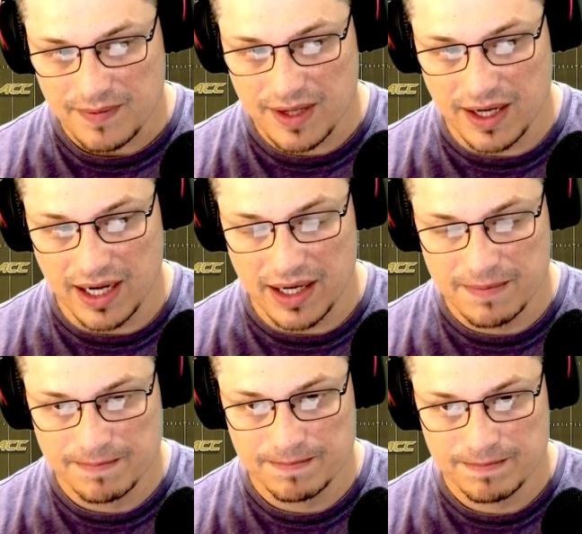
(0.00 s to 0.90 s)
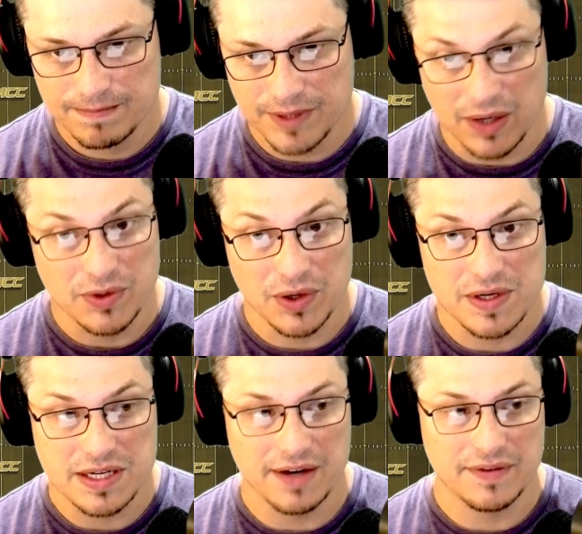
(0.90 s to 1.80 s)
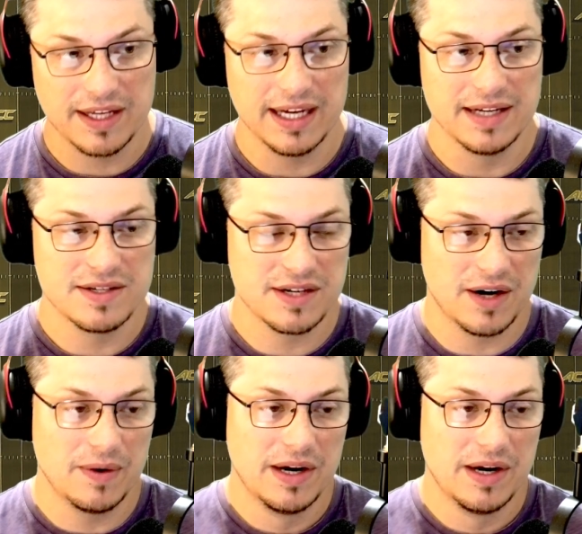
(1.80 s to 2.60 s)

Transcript: you know, you're a tough kid. So,